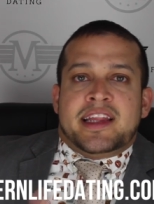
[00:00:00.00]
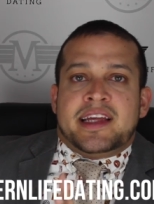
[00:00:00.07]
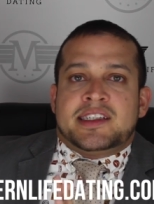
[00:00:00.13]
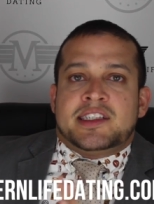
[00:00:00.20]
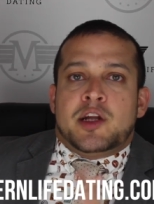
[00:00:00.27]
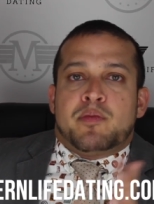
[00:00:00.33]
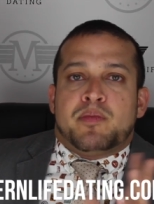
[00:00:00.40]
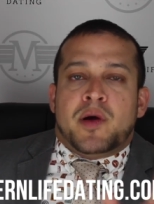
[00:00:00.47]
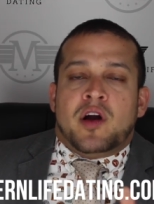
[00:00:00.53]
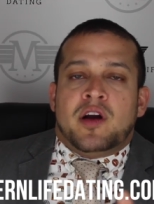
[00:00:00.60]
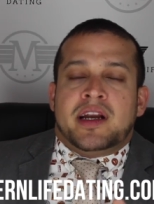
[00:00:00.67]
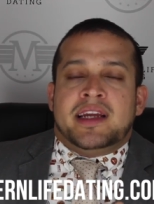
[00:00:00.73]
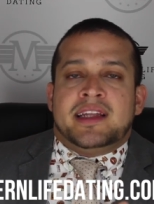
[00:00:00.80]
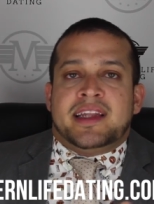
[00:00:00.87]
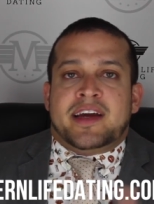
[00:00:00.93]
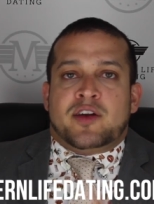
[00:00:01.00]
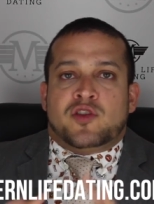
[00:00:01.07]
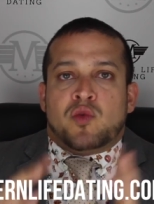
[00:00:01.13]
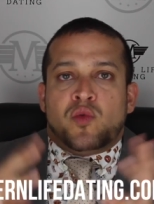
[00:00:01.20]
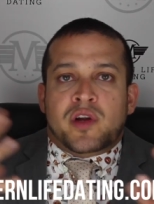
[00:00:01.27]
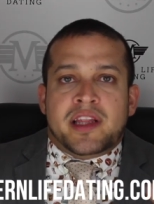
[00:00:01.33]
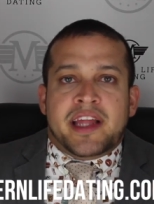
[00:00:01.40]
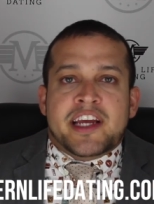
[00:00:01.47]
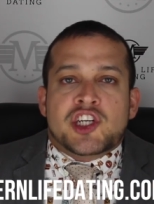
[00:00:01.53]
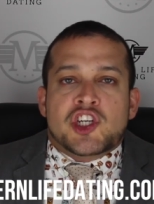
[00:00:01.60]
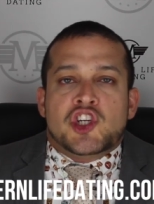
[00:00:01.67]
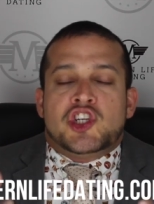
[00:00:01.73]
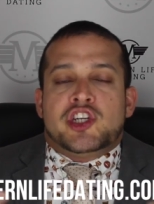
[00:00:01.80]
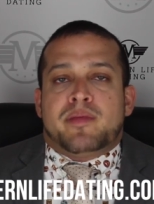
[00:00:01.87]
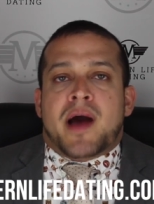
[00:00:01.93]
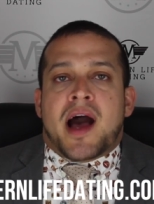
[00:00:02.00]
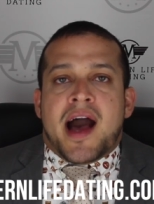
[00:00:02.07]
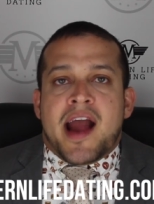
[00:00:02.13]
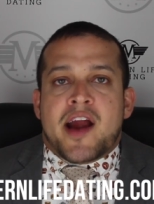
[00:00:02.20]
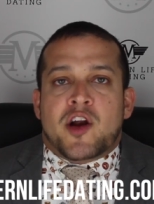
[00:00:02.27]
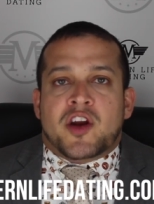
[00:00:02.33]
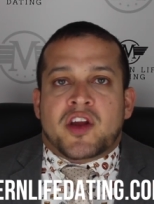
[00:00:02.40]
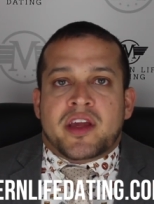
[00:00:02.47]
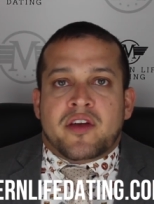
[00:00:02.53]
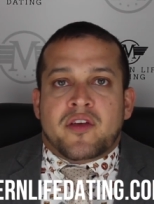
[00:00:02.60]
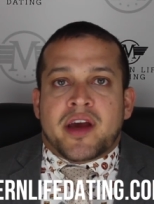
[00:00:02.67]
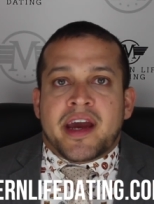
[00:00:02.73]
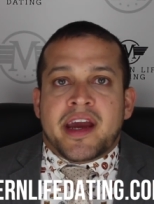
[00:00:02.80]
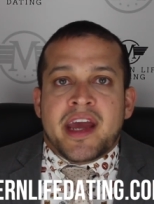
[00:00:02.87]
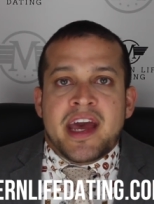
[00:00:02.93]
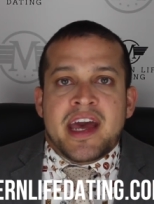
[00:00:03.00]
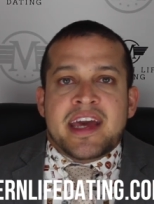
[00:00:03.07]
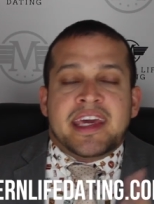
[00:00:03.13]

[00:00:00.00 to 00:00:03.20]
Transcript: That's their part in like the relationship hierarchy, okay?